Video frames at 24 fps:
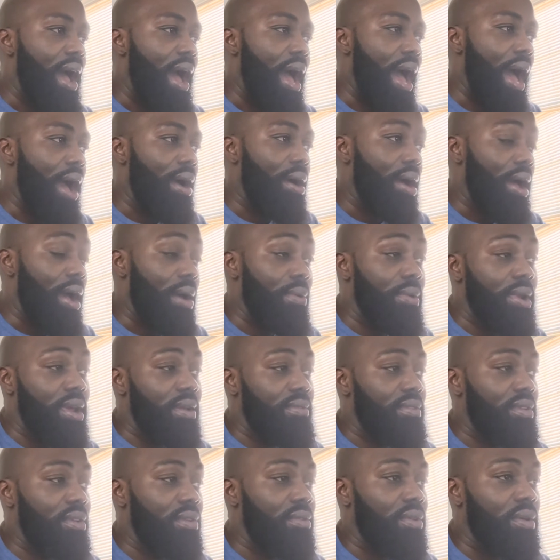I would have
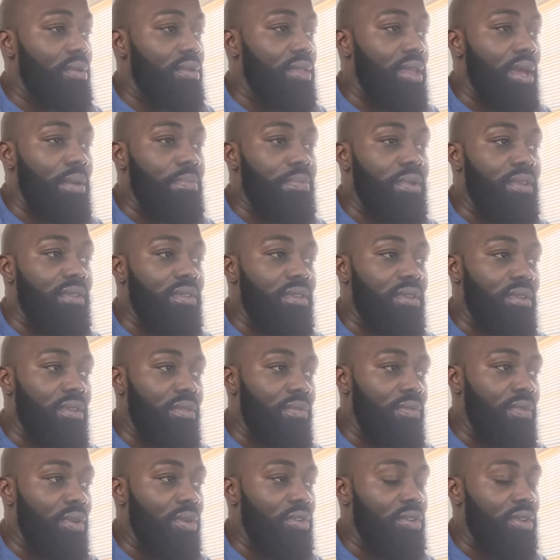to agree with that piece of the
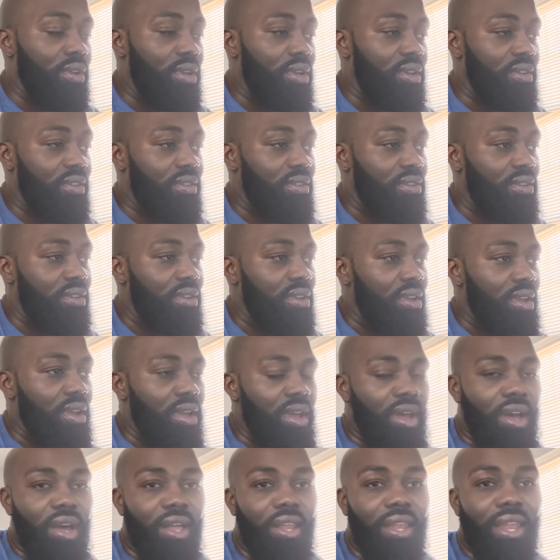devotion, because
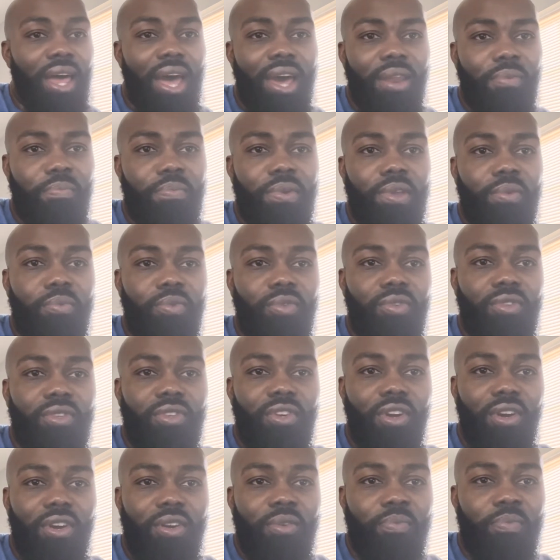a lot of people
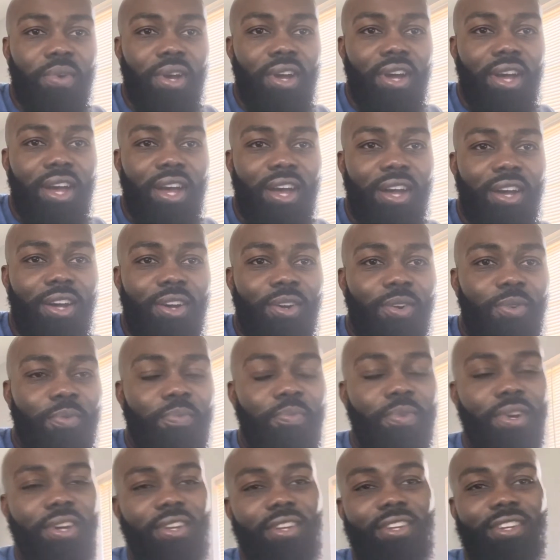talk about how
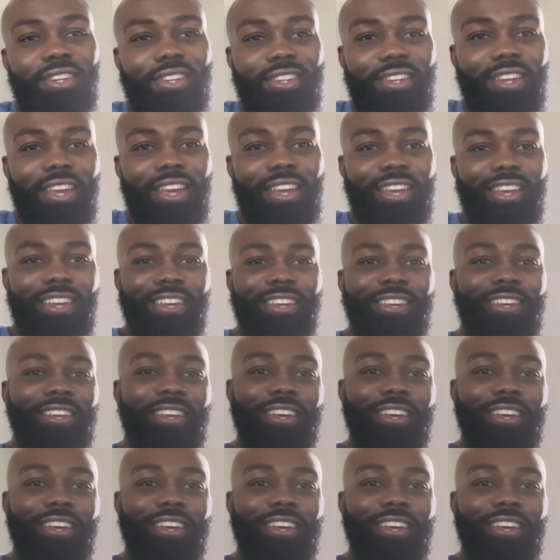much they